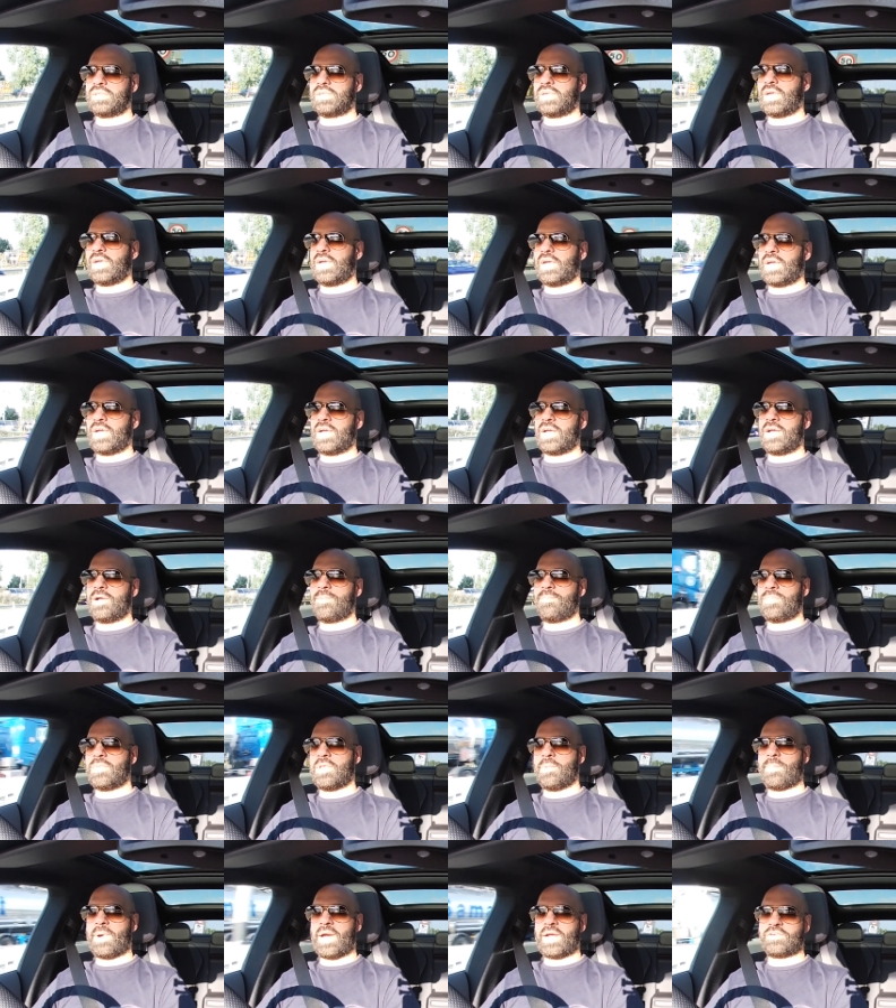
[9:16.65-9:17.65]

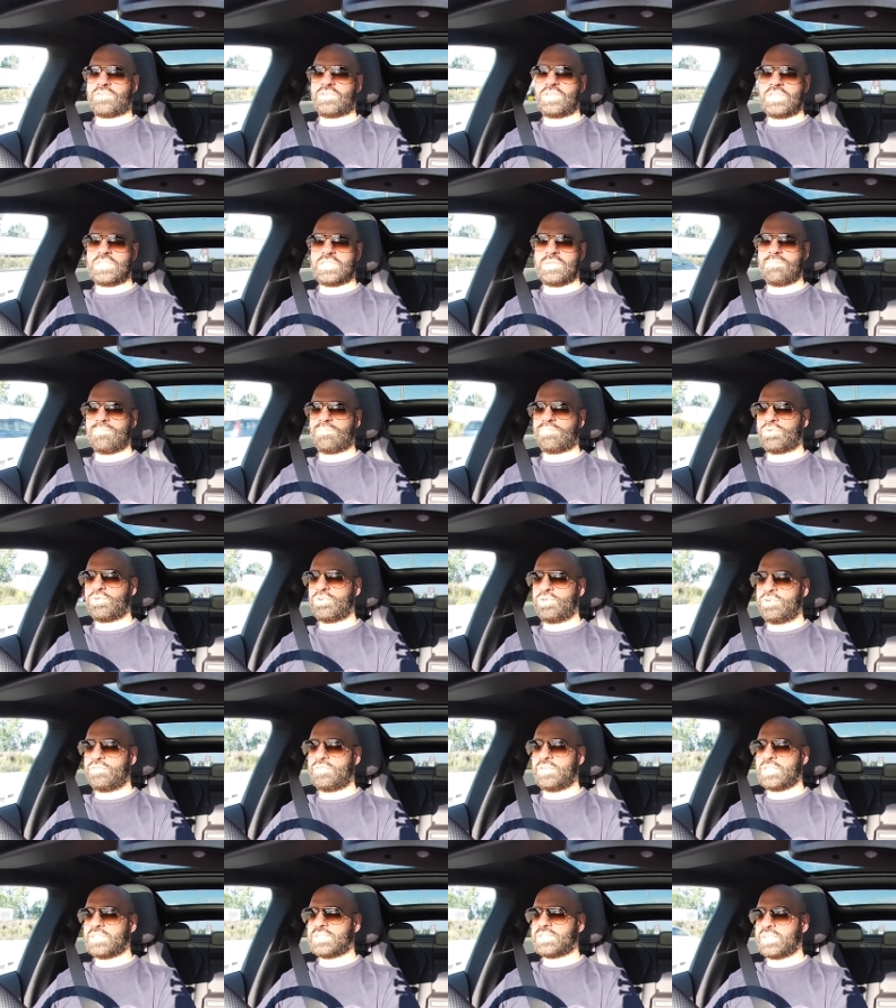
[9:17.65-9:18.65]
The battery's
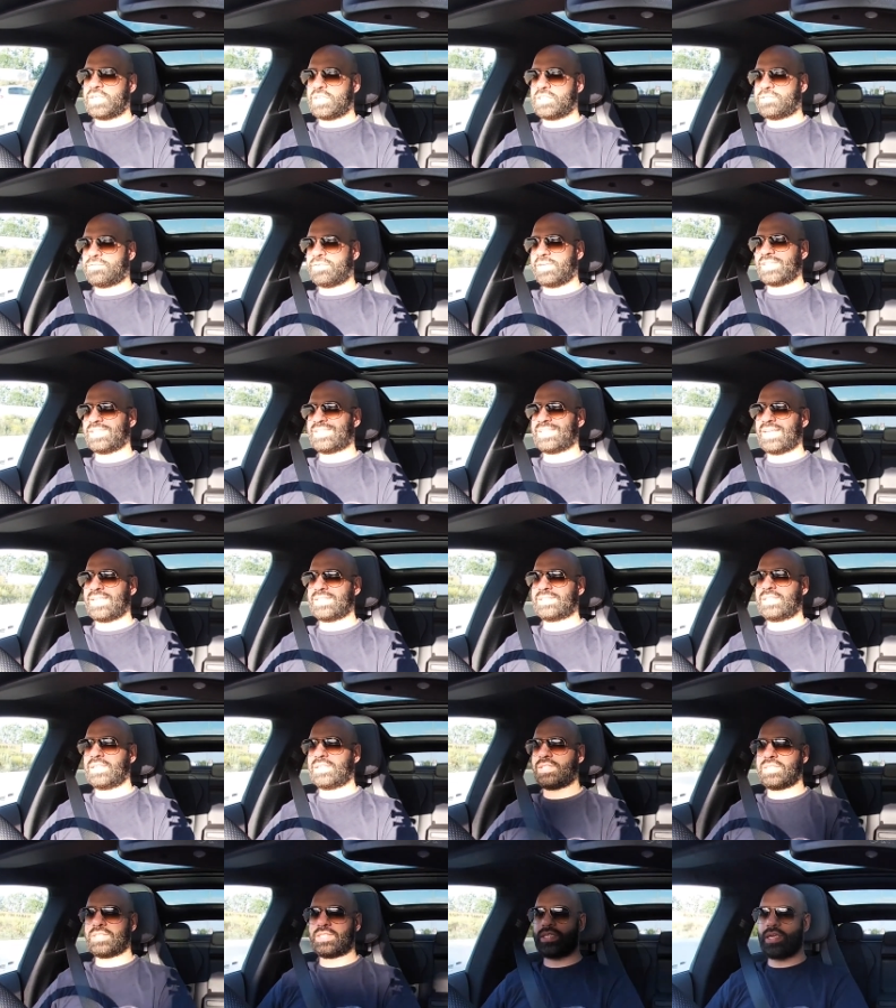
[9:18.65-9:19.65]
improved. Is
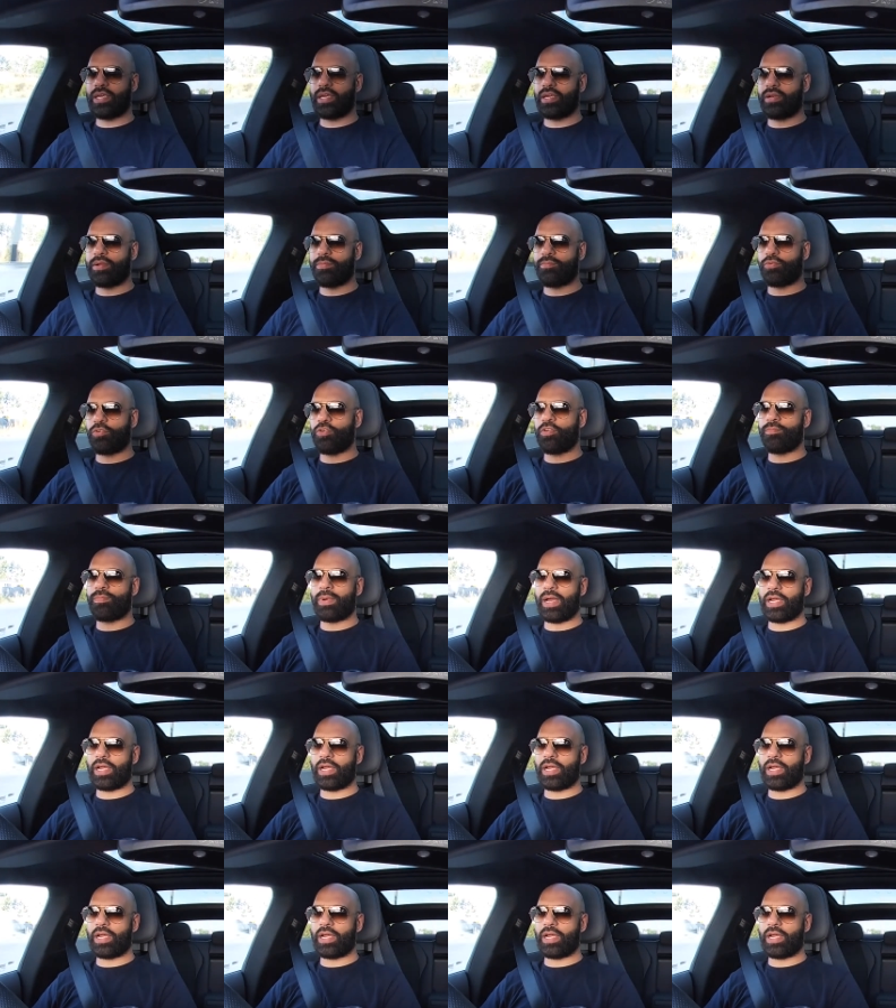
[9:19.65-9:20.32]
fantastic to see an improved